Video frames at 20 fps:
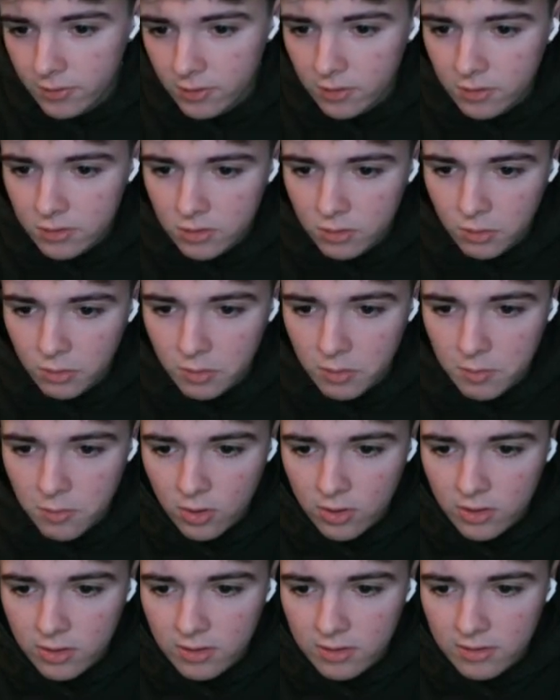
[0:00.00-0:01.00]
So when we
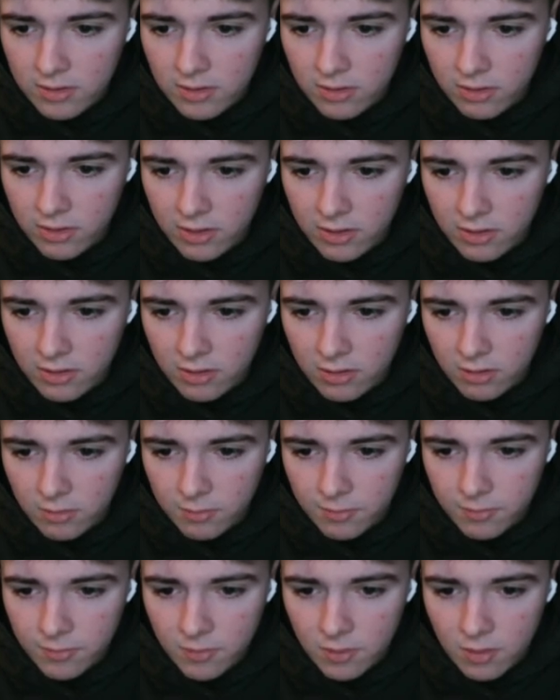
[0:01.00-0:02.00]
mark this area up,
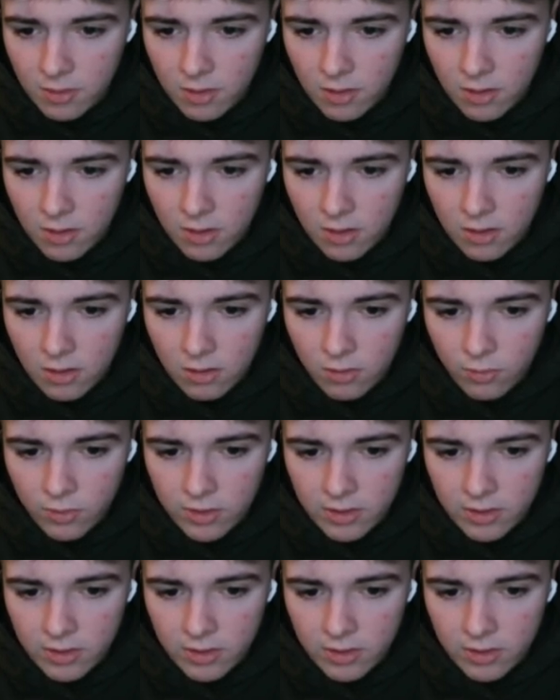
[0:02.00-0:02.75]
we